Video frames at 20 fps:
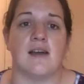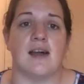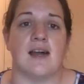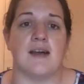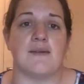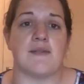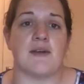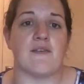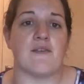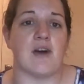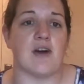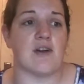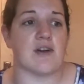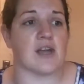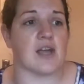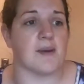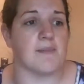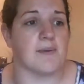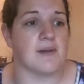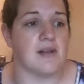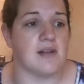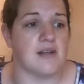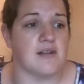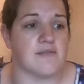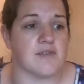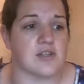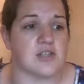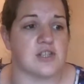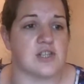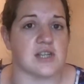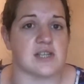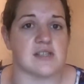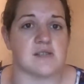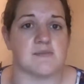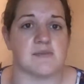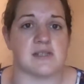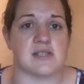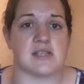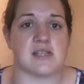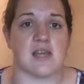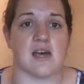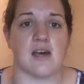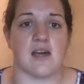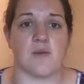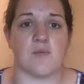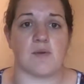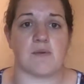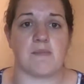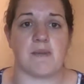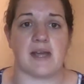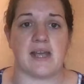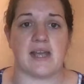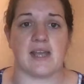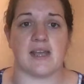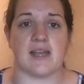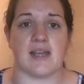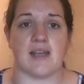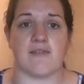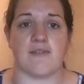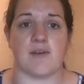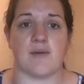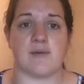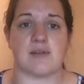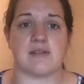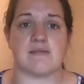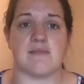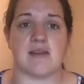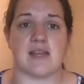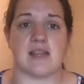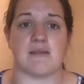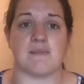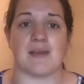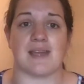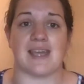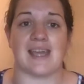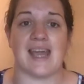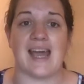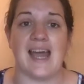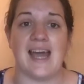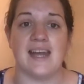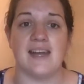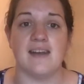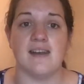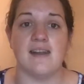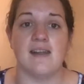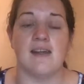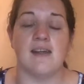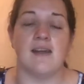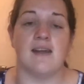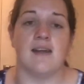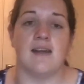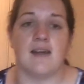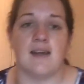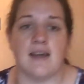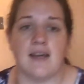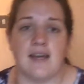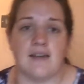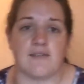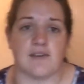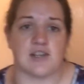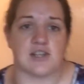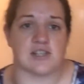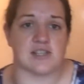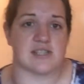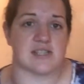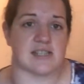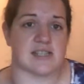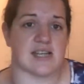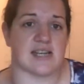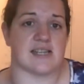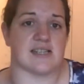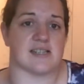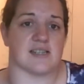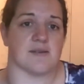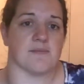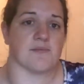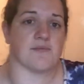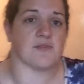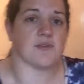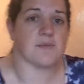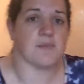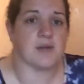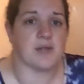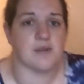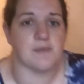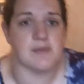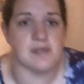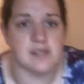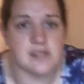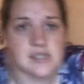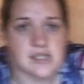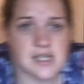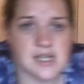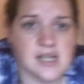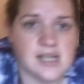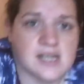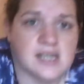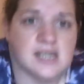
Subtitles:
There are a couple of adjustments that I would make if I were to make them again, if I just stand up for a moment.